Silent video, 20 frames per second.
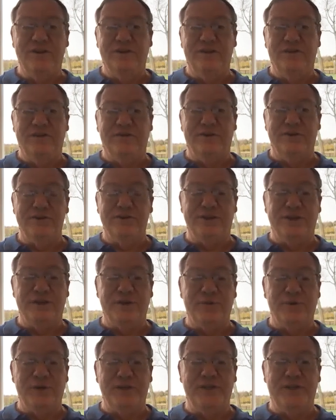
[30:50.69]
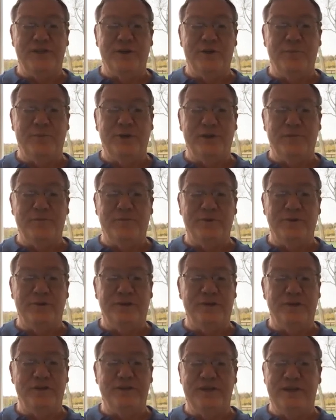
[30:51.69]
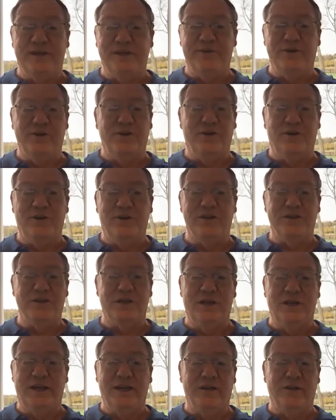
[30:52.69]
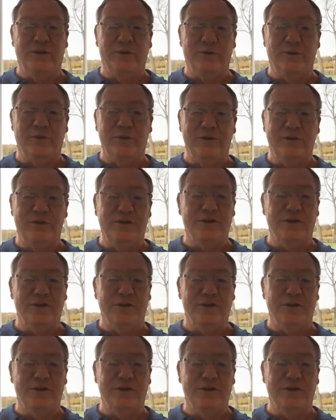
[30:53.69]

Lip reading: The first thing we tell people is never call us landlords.